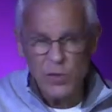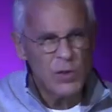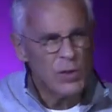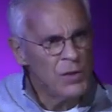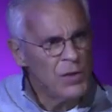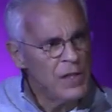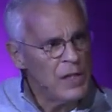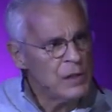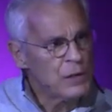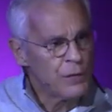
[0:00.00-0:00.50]

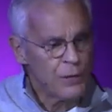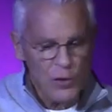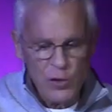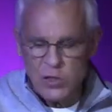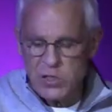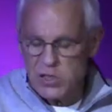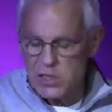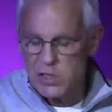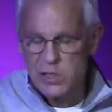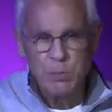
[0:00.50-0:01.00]
these
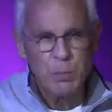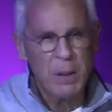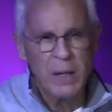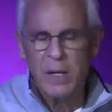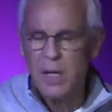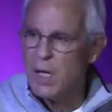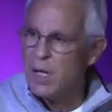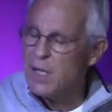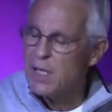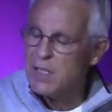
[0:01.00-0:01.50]
verses
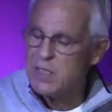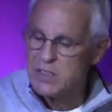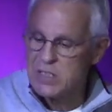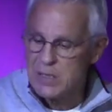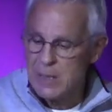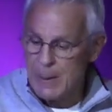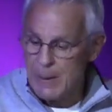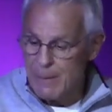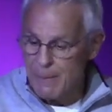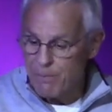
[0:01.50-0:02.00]
because,
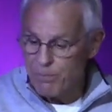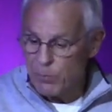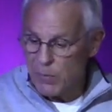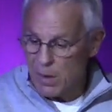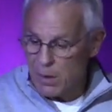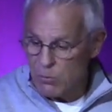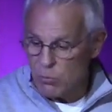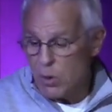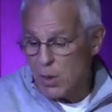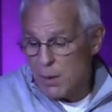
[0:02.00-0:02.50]

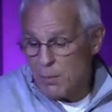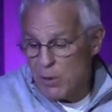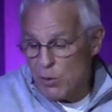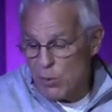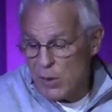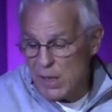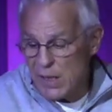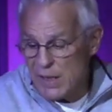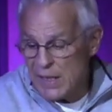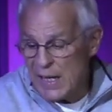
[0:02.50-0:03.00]
well, let me
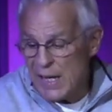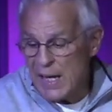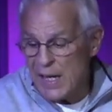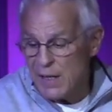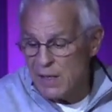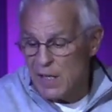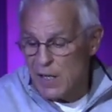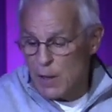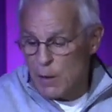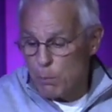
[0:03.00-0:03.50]
read it again.